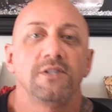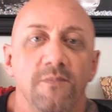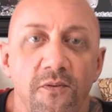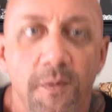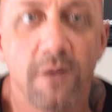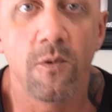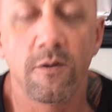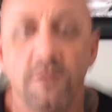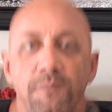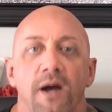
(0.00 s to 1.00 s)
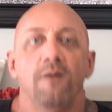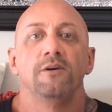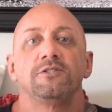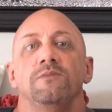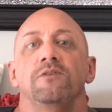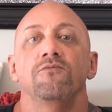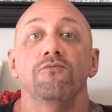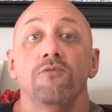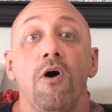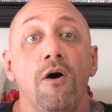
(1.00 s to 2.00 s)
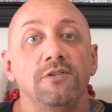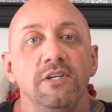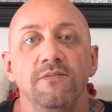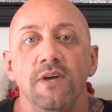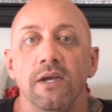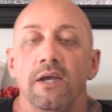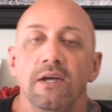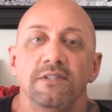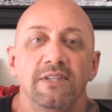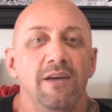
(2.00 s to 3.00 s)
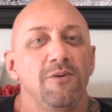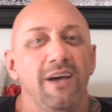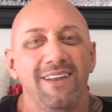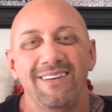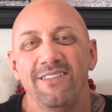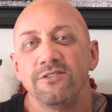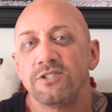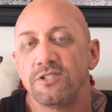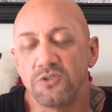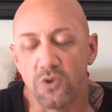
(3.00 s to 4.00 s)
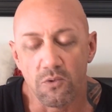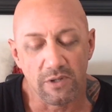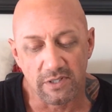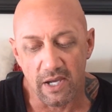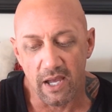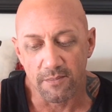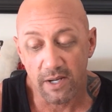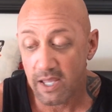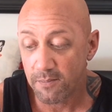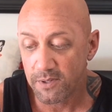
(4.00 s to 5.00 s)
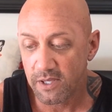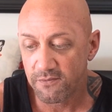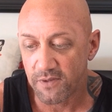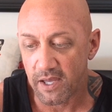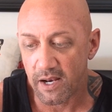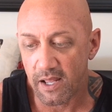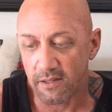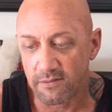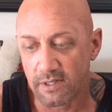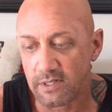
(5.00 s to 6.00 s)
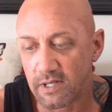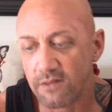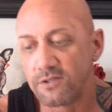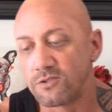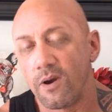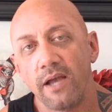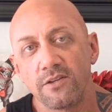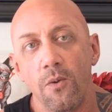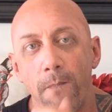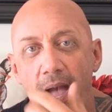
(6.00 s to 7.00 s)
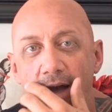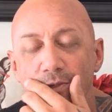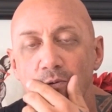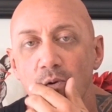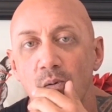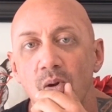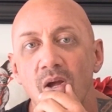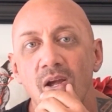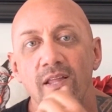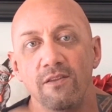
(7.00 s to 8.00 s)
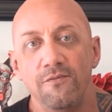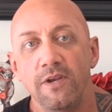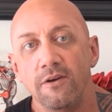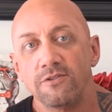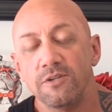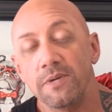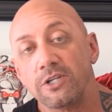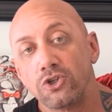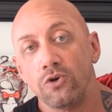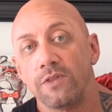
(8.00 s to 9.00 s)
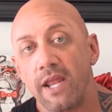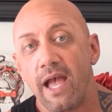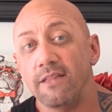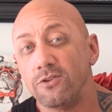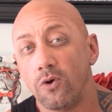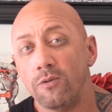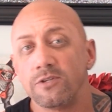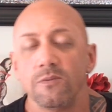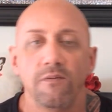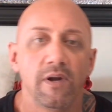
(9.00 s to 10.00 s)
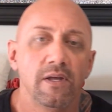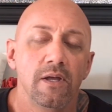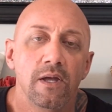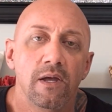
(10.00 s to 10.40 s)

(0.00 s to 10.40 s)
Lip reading: What's up, everybody? Welcome to Bios3 Raw TV. Today we got another story time. I can't believe that I didn't tell this story. I had to go back through the videos to make sure that I hadn't told this one already,